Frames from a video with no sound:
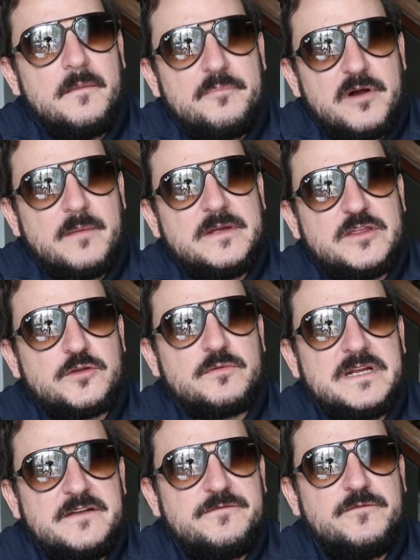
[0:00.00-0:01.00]
probably
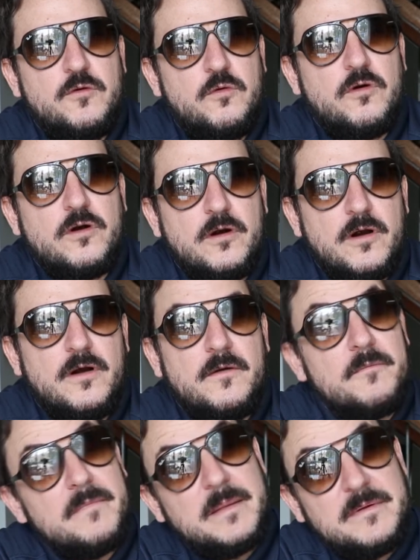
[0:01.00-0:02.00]
3 to 4,
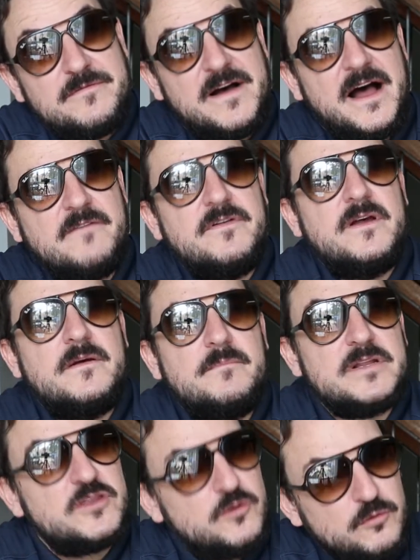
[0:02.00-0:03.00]
or maybe 5,
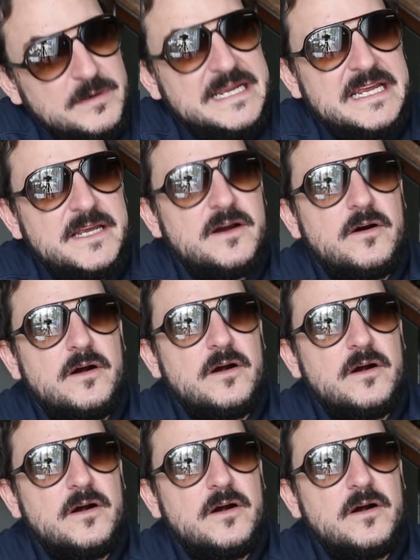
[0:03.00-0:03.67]
but 3